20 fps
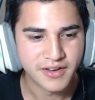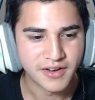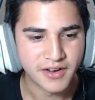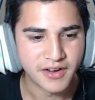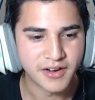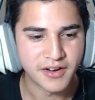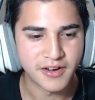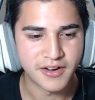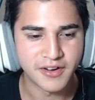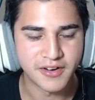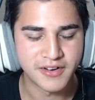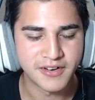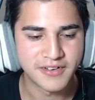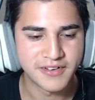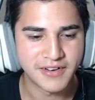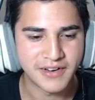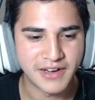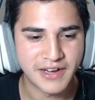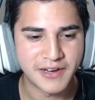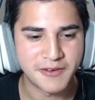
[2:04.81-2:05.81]
Oh,
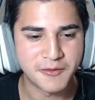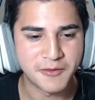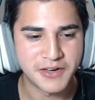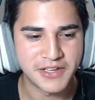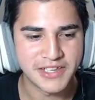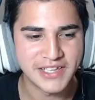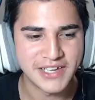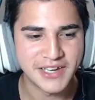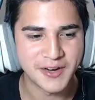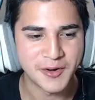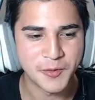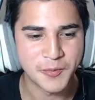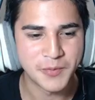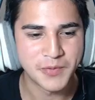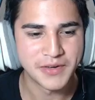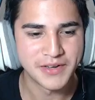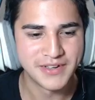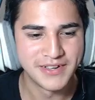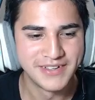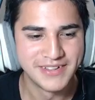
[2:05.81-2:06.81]
I really hope
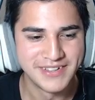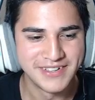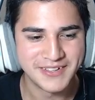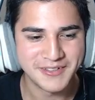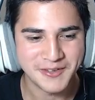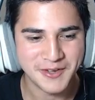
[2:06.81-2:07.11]
you